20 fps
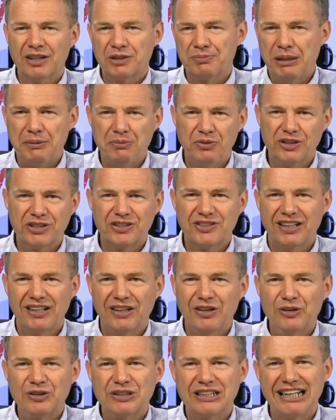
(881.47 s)
people just
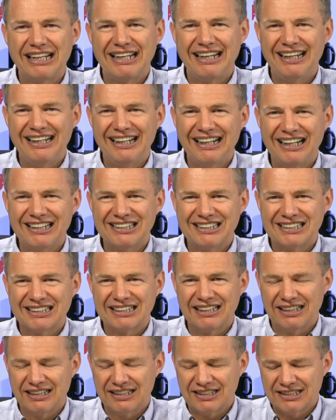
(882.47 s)
think you're taking
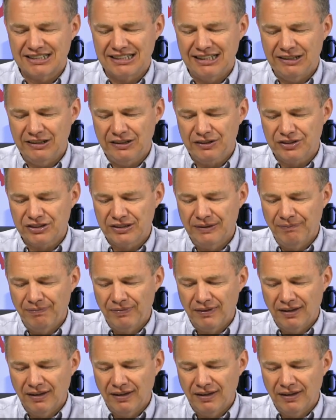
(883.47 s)
stills,